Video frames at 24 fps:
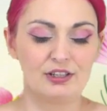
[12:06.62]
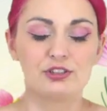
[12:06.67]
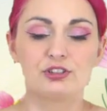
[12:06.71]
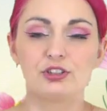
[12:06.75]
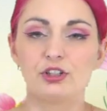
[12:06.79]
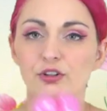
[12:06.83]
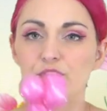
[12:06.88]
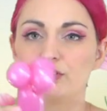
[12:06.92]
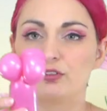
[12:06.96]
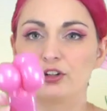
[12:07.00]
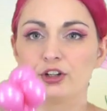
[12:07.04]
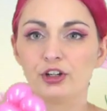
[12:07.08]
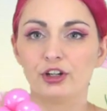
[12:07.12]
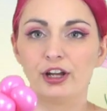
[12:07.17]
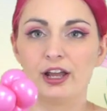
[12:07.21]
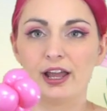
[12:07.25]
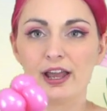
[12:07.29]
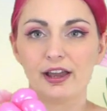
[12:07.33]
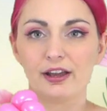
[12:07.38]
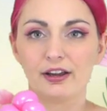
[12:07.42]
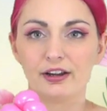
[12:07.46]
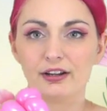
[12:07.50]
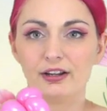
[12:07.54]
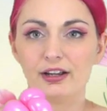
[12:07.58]
So for her
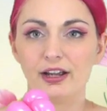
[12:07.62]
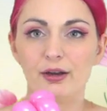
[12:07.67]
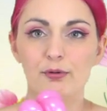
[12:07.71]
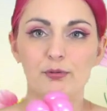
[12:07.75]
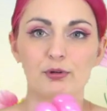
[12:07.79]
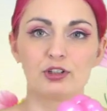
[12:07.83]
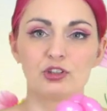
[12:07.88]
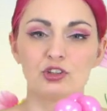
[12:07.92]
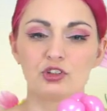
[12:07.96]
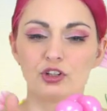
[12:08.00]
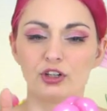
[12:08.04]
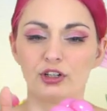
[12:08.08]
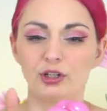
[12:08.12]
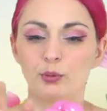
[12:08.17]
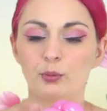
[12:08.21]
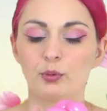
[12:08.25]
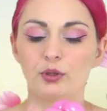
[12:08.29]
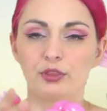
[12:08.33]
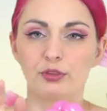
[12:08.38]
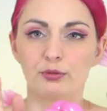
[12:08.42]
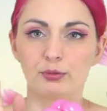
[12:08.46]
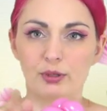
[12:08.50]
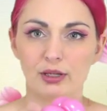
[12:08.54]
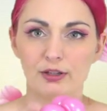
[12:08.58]
hair, we're starting
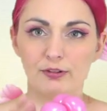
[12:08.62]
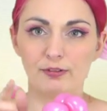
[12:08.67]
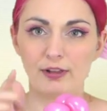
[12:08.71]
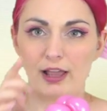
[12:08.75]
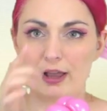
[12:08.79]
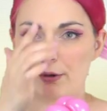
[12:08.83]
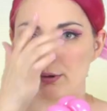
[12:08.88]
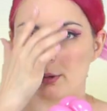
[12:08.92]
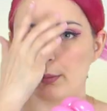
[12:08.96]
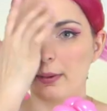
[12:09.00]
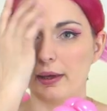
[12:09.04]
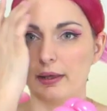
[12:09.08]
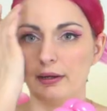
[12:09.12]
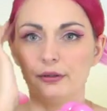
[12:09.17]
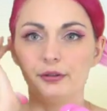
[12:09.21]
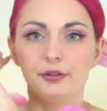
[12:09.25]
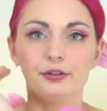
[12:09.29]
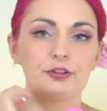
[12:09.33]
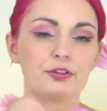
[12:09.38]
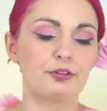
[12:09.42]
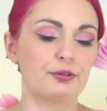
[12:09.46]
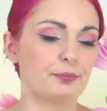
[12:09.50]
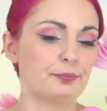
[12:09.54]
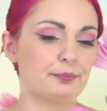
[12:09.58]
with 3 flower
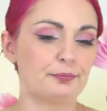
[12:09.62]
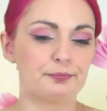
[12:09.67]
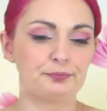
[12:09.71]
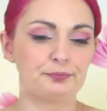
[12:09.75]
petals.